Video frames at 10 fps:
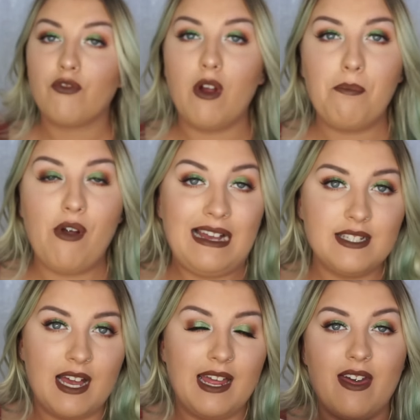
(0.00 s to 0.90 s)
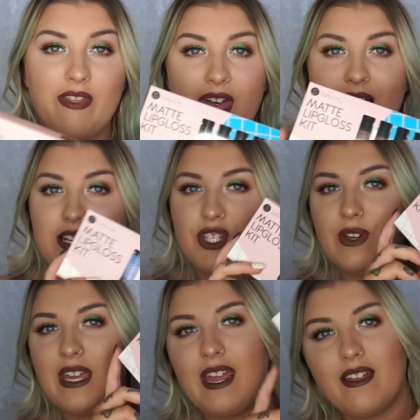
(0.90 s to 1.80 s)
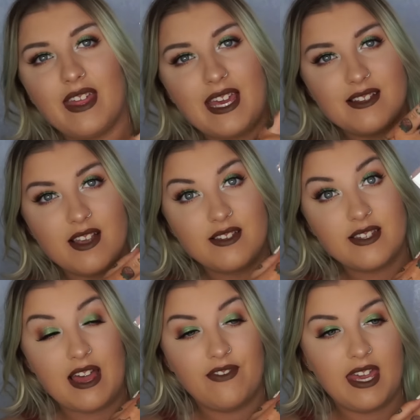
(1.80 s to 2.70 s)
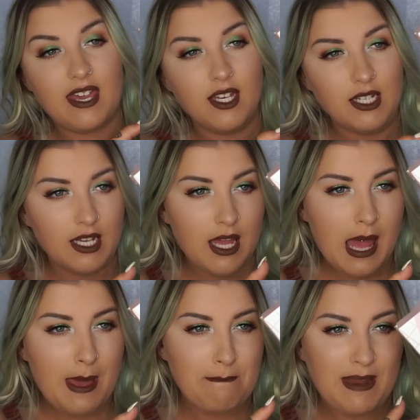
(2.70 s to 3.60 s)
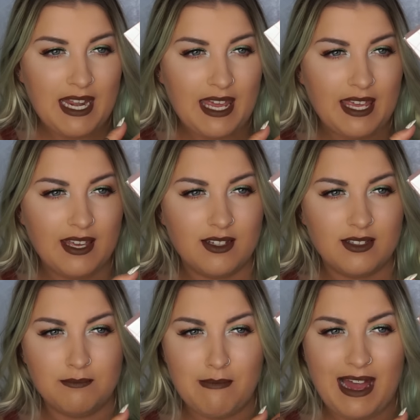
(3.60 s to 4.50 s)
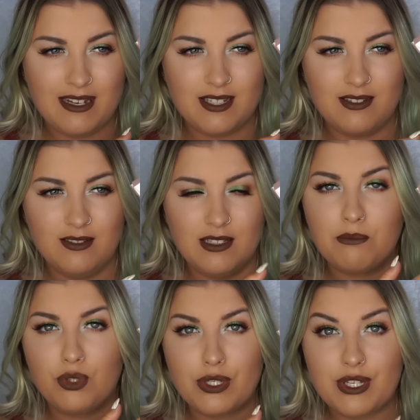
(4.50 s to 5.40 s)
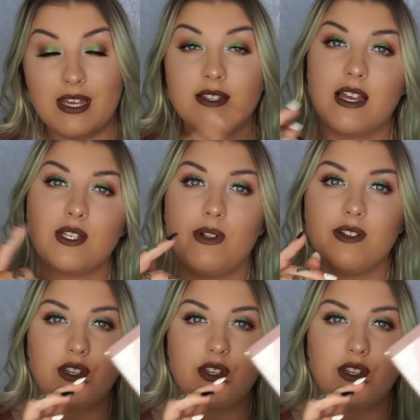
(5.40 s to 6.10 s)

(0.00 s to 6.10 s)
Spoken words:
From Priceline, they are doing these Savvy mini matte lip gloss kits as well